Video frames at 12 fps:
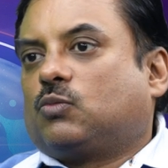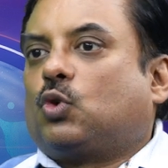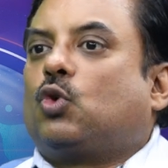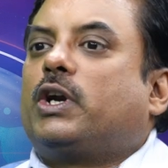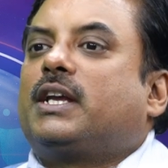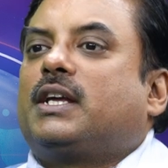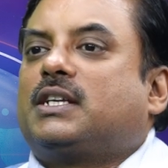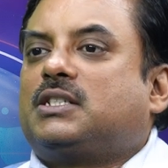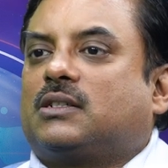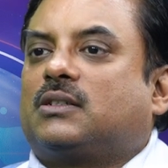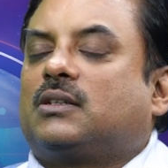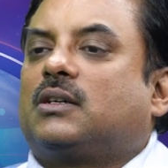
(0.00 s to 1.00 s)
olden age,
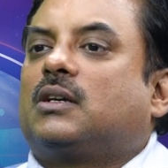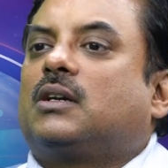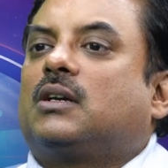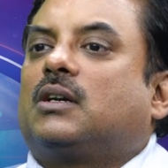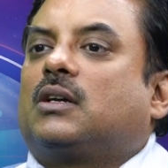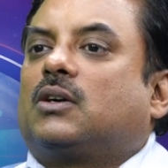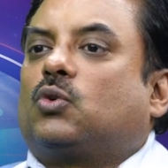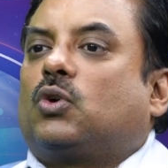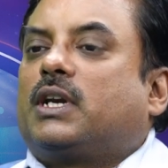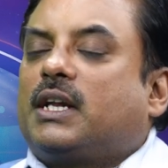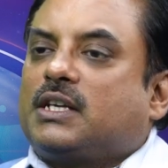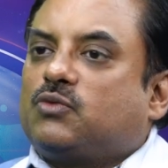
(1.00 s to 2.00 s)

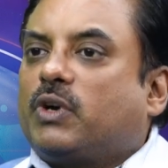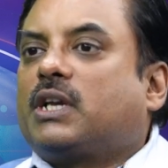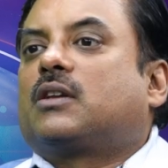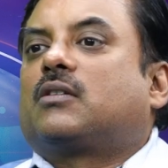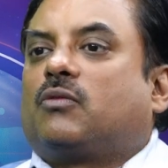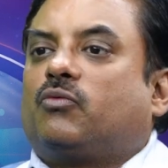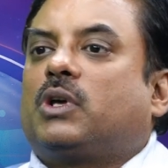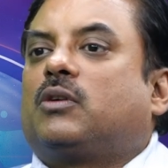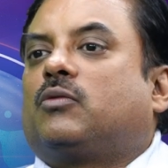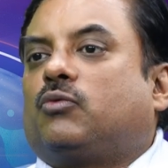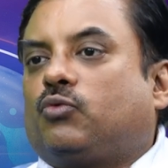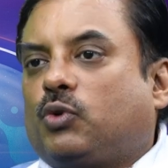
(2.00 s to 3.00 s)
olden age
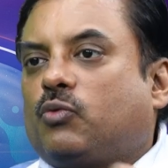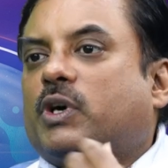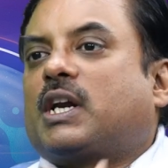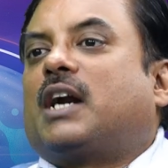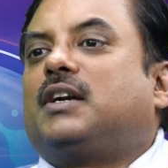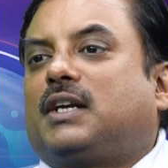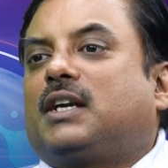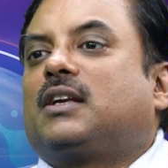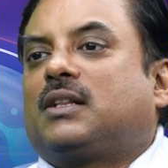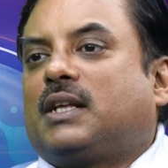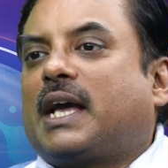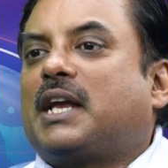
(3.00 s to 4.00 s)
where we were
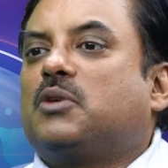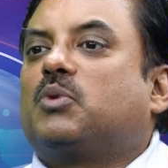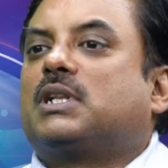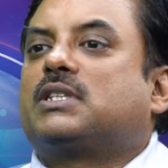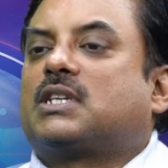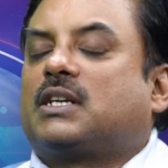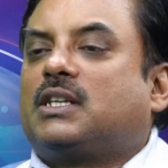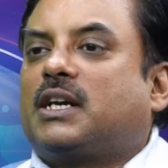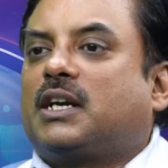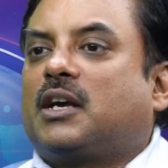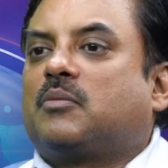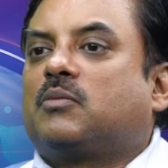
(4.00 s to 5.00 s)
hunting the animals at
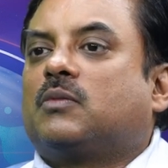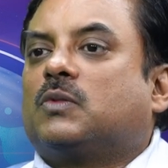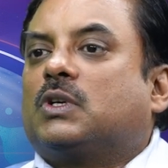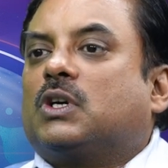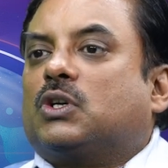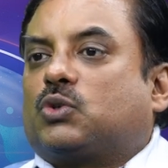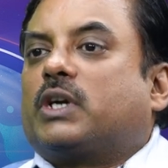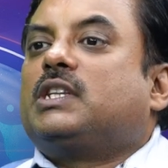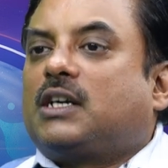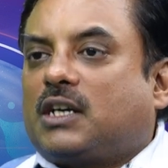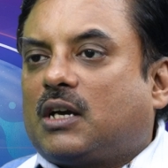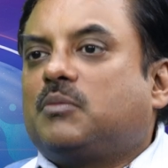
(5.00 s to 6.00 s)
that time. So at
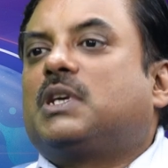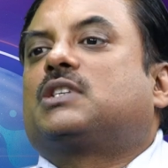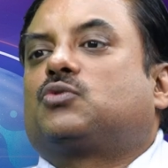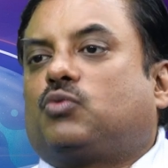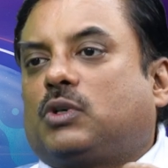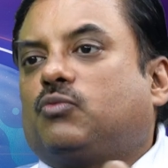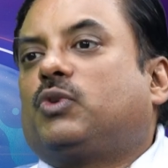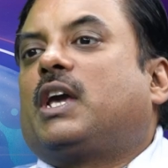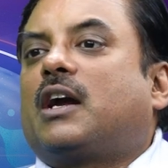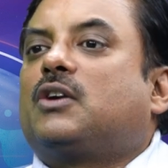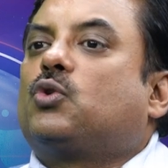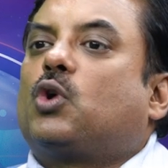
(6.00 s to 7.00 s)
that time, yes, we
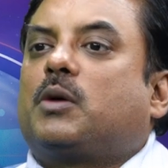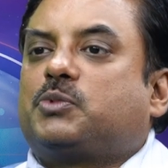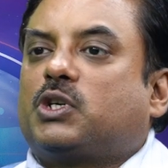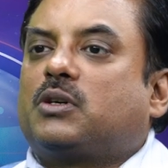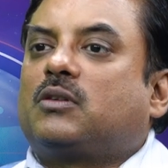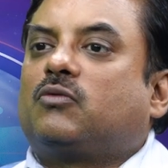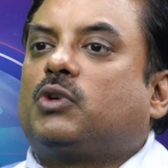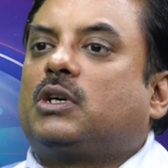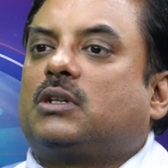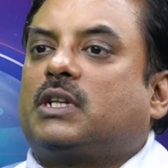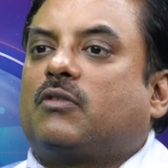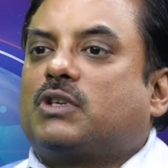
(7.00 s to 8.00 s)
had no
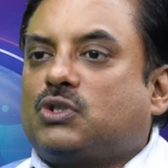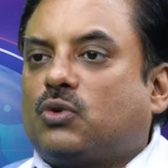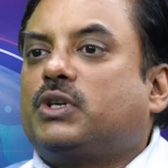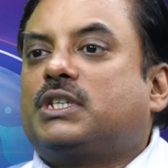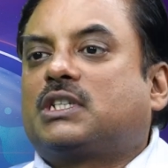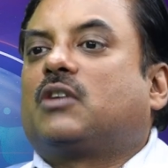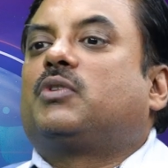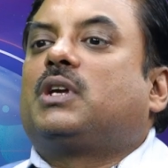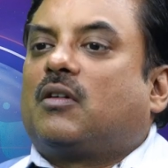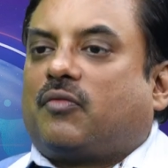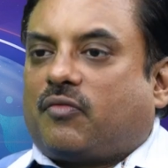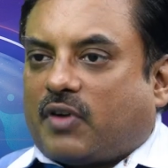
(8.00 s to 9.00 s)
option. There was no discovery
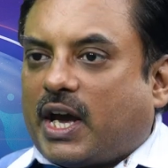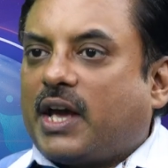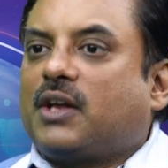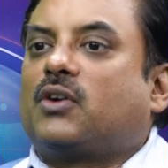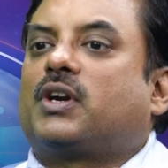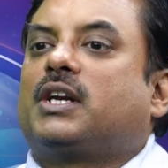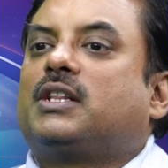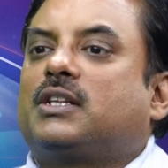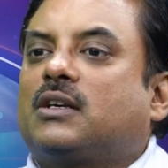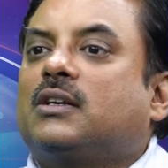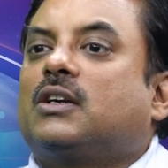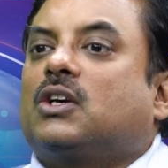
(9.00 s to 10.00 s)
of fire or
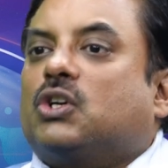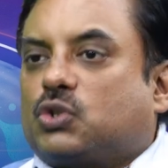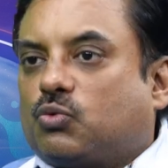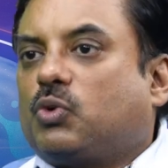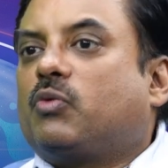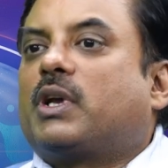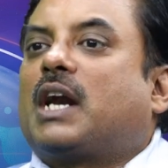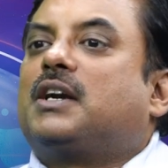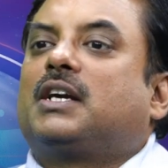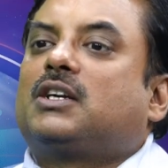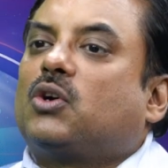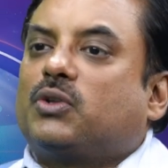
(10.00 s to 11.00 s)
anything. So we were
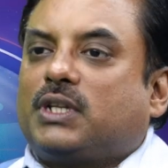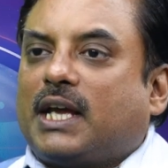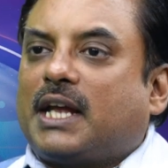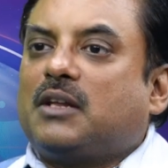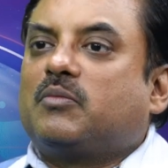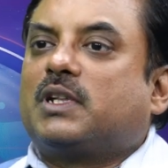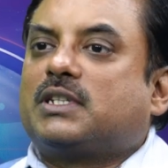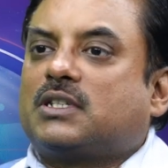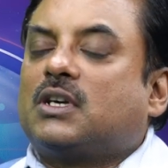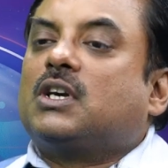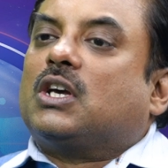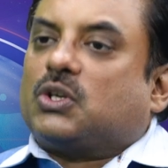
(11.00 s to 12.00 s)
hunting down the animals.
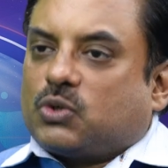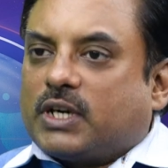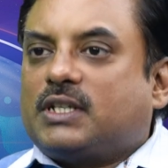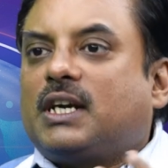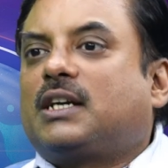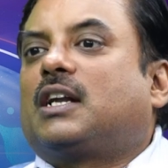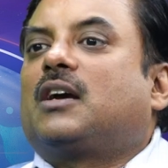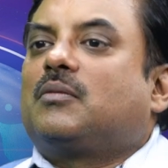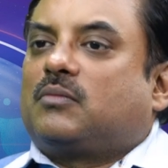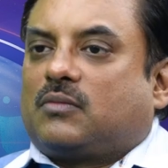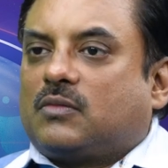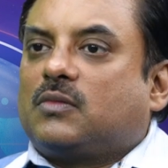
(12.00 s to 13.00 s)
So at that time,